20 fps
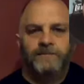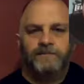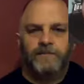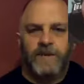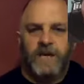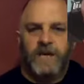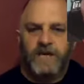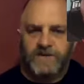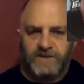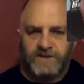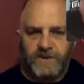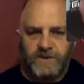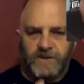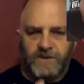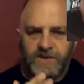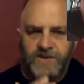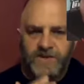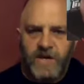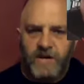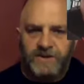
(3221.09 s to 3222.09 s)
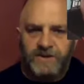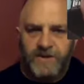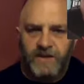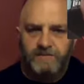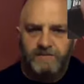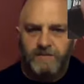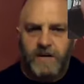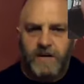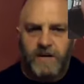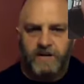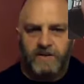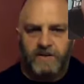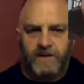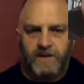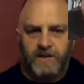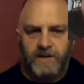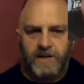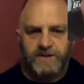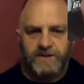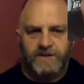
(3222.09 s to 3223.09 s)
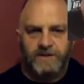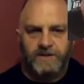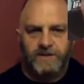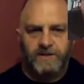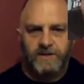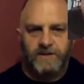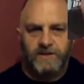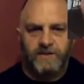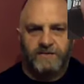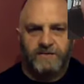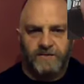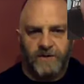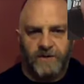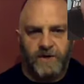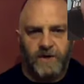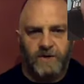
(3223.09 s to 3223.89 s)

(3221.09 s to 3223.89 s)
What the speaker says: is there's nothing bigger than this for you.